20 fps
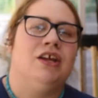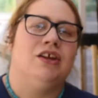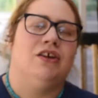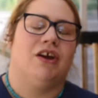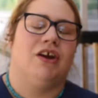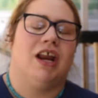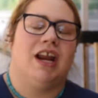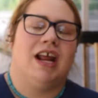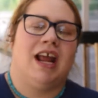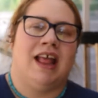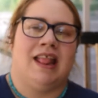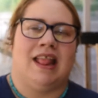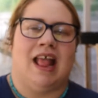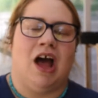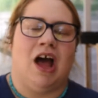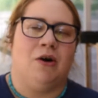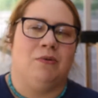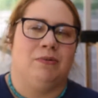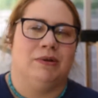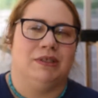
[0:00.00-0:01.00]
You're going to get
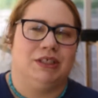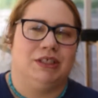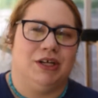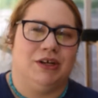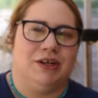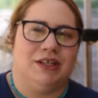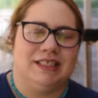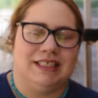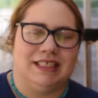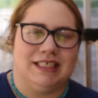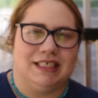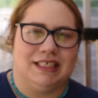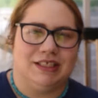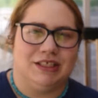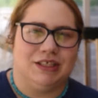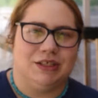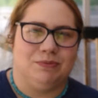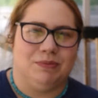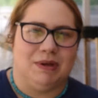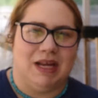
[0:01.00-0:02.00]
that opportunity
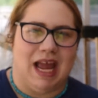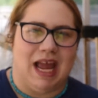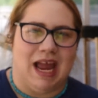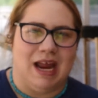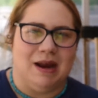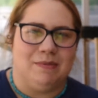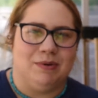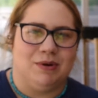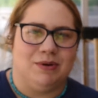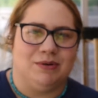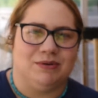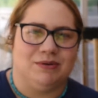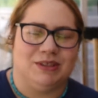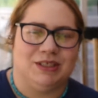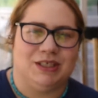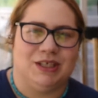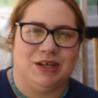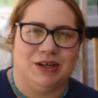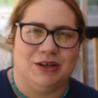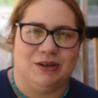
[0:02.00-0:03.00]
to be able
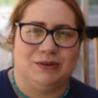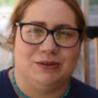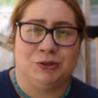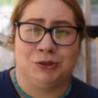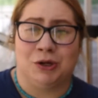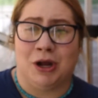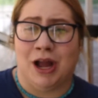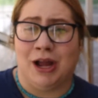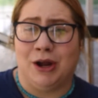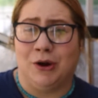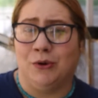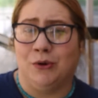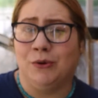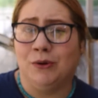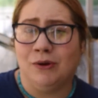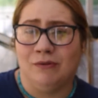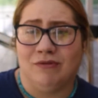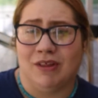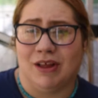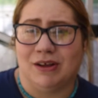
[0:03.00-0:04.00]
to try
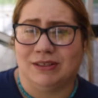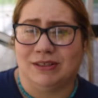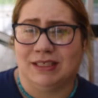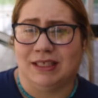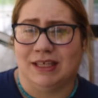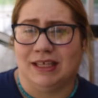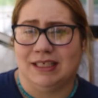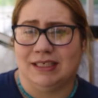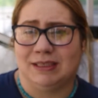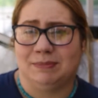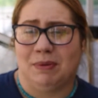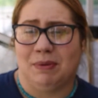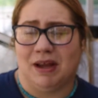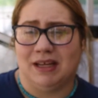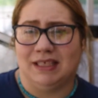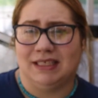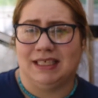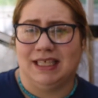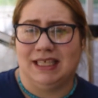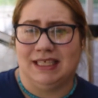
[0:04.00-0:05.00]
all of those things
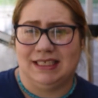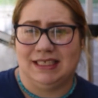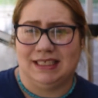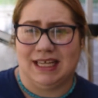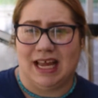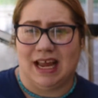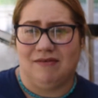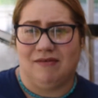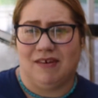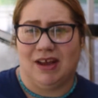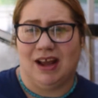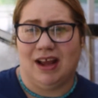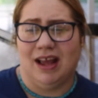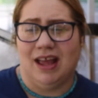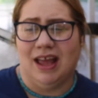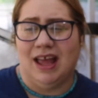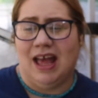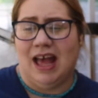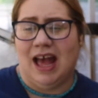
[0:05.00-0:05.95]
by seed saving,